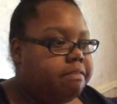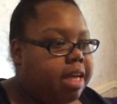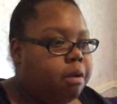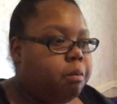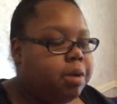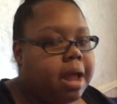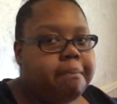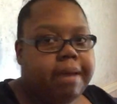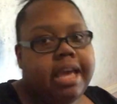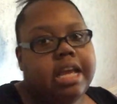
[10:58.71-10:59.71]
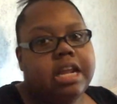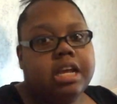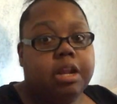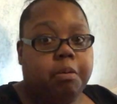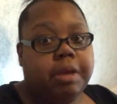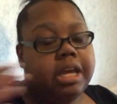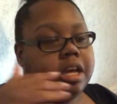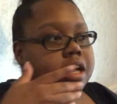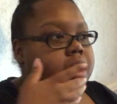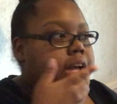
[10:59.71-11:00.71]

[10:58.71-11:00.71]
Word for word: like, what I made in a week.